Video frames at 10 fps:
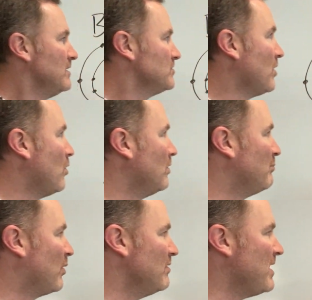So
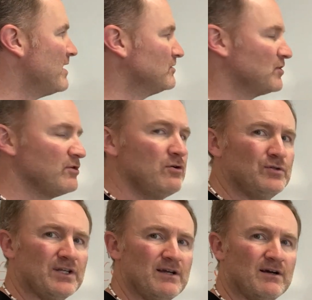Bohr models are
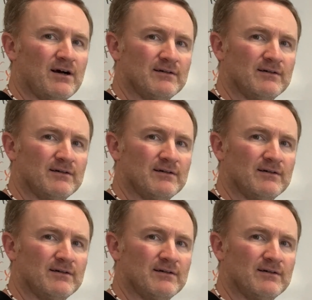usually